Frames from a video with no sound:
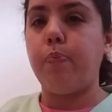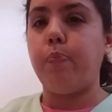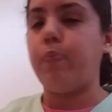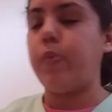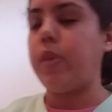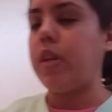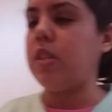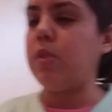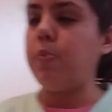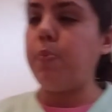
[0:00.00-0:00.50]

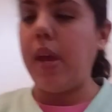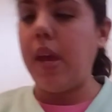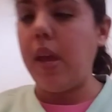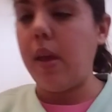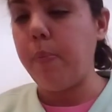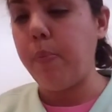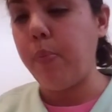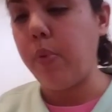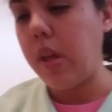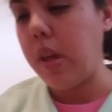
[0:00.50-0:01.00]
This
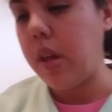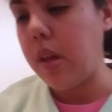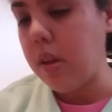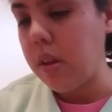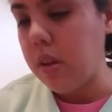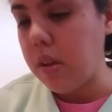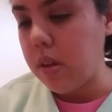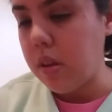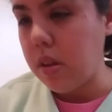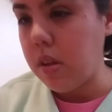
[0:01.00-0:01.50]

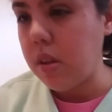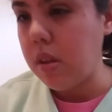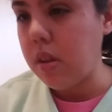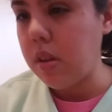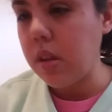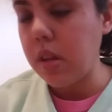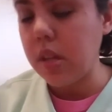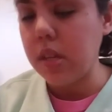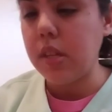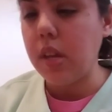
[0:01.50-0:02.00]
pamphlet,
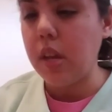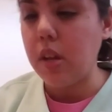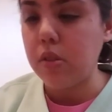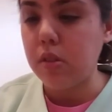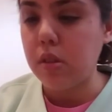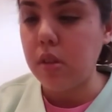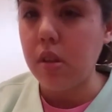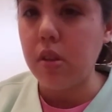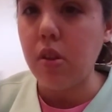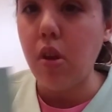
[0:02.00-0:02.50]
it tells,
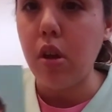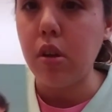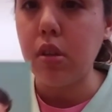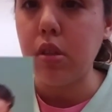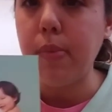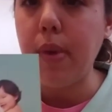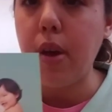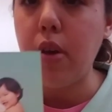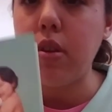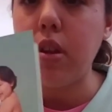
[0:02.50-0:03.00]
talks
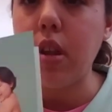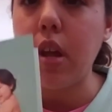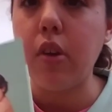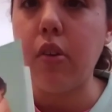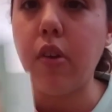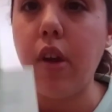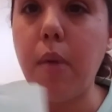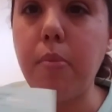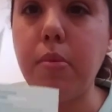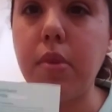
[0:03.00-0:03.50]
about it. I
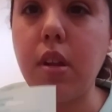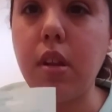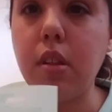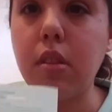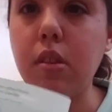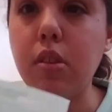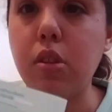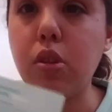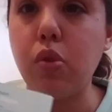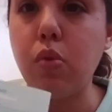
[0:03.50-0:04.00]
grabbed it at
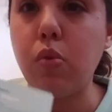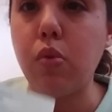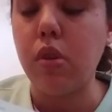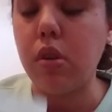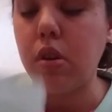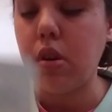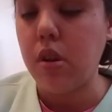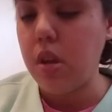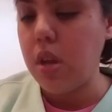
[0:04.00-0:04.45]
the store.